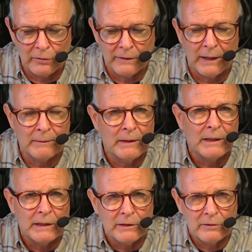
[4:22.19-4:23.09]
to
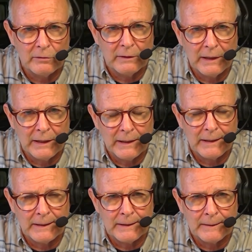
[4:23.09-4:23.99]

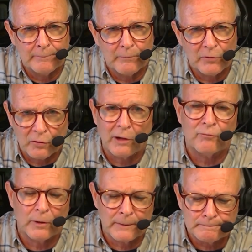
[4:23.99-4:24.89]
the
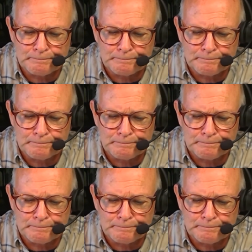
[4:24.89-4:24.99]
software.